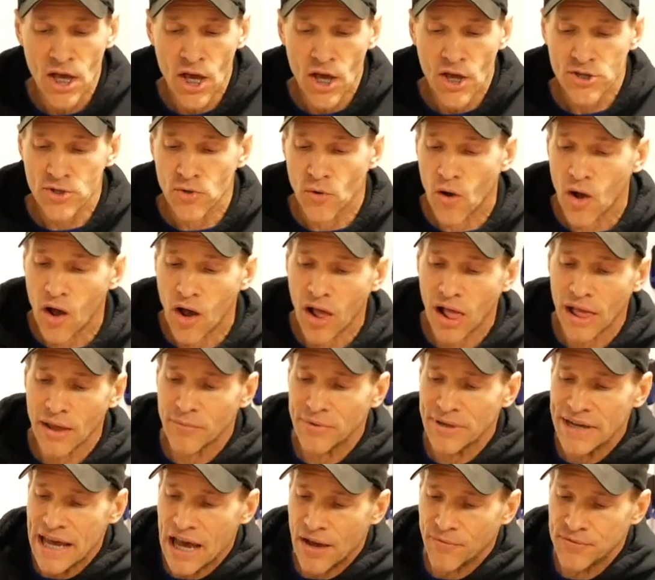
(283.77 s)
So all I
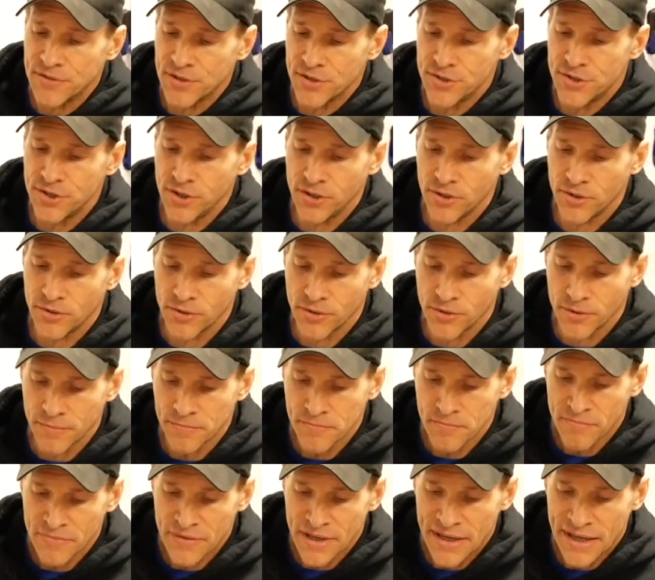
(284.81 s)
would have to do
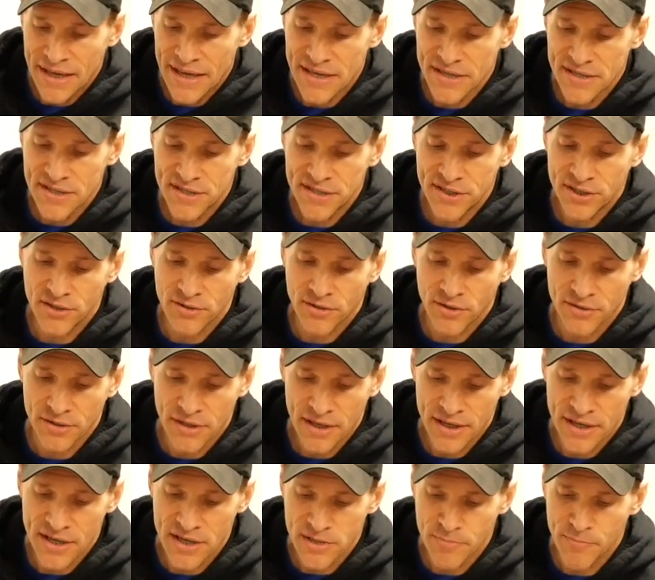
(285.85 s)
is
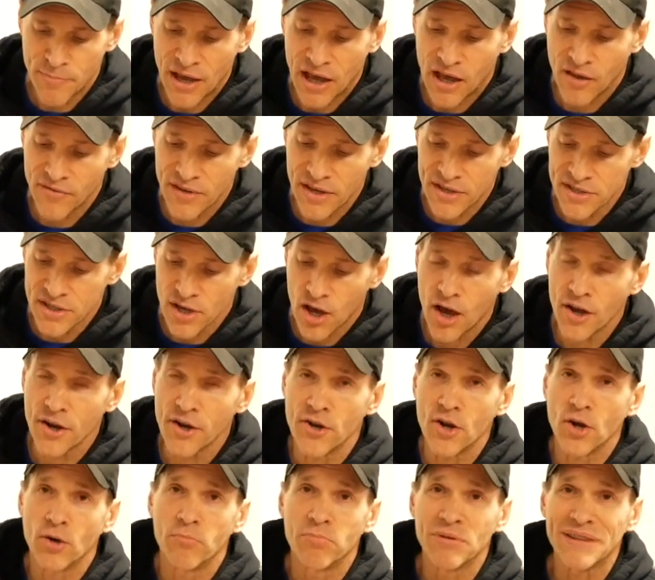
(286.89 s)
tilt his pelvis on
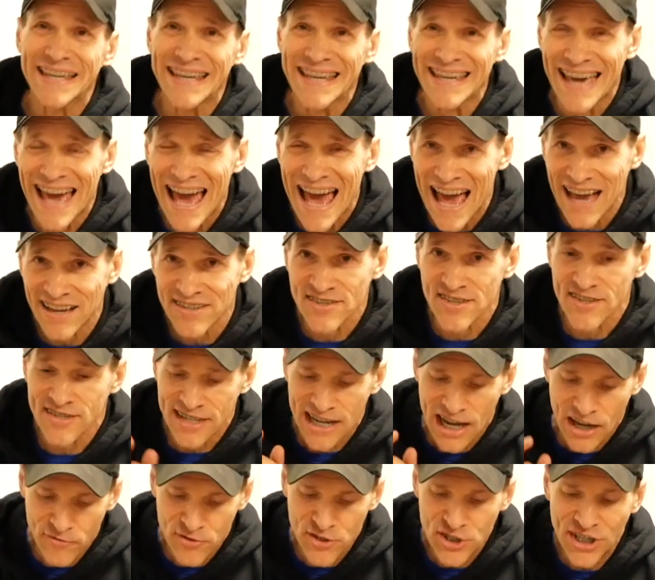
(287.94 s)
an oblique axis,
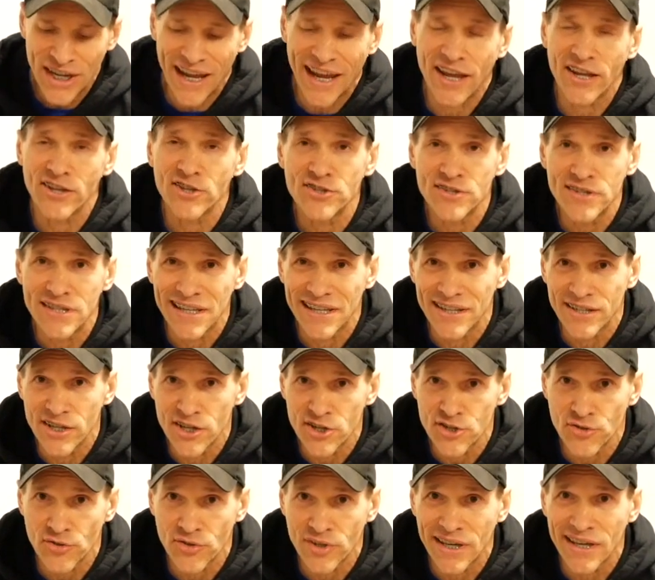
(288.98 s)
and I've changed the
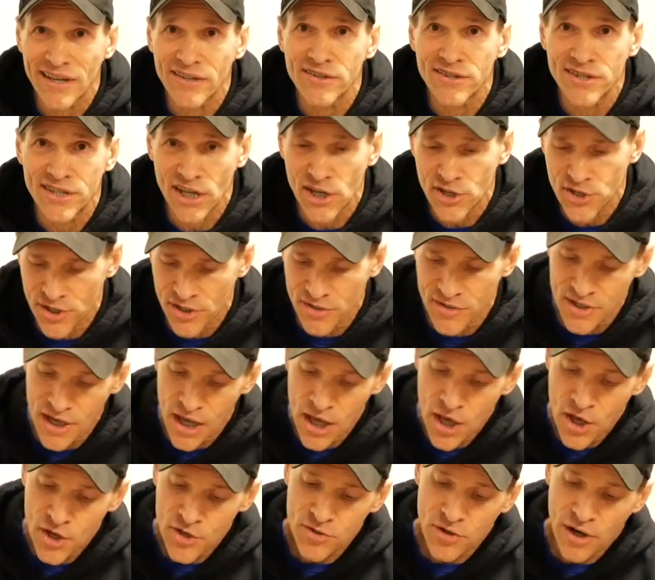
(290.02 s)
initial conditions.
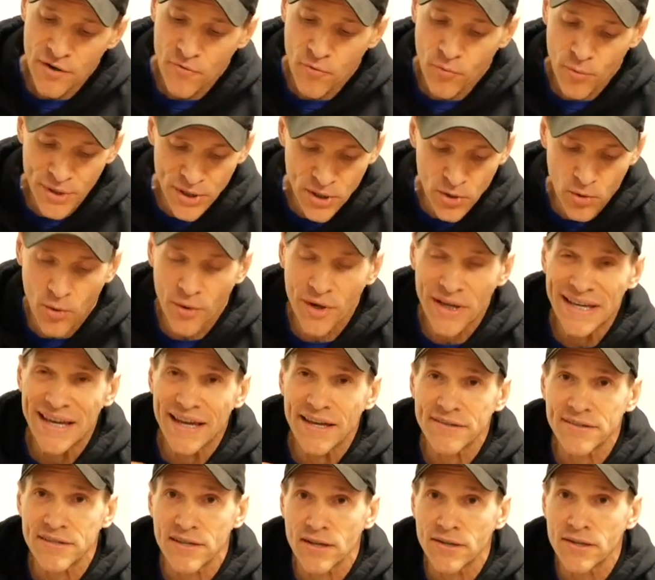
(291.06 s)
So I've
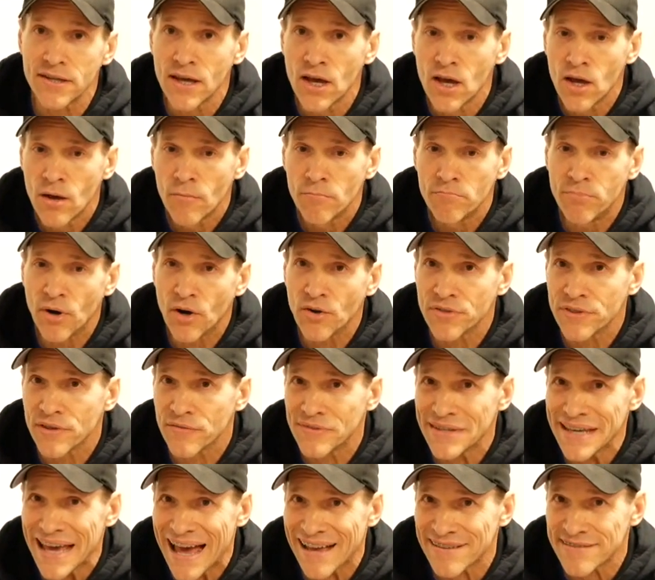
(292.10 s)
reoriented both of
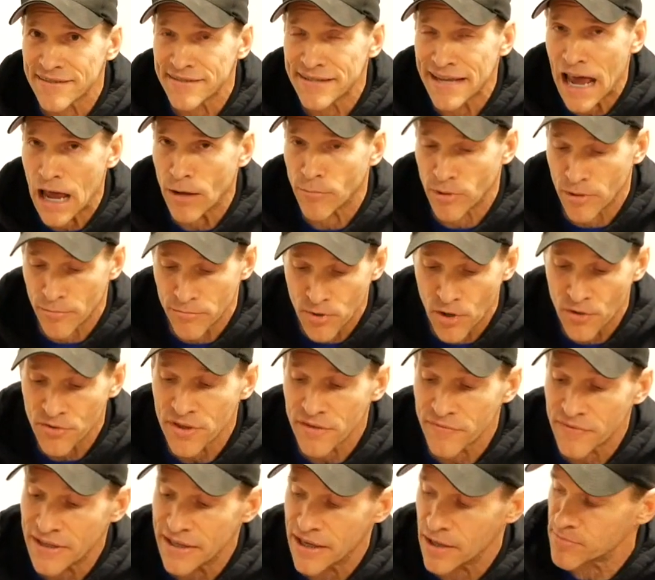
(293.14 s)
the acetabulum, both
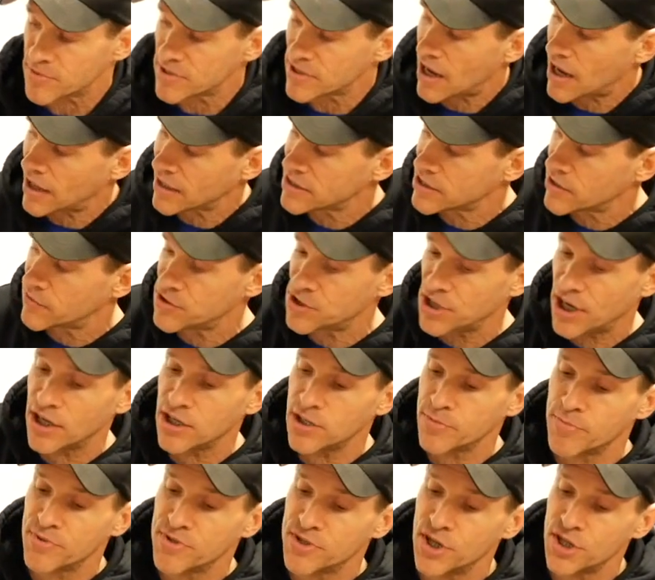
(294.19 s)
of the hip sockets have
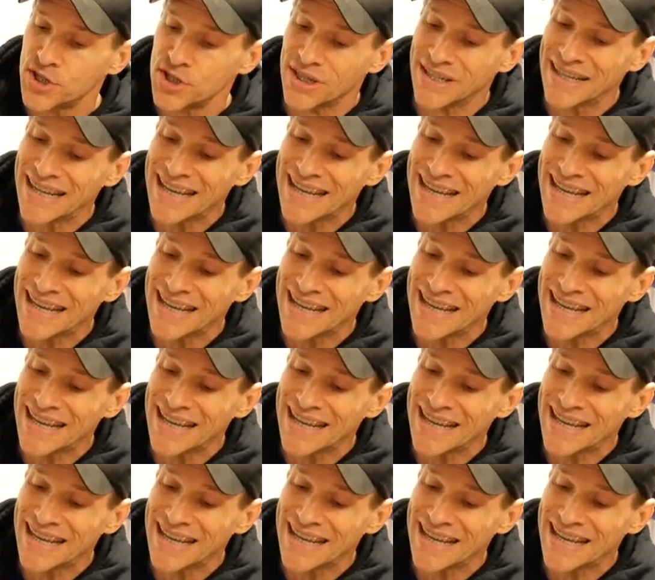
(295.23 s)
changed position.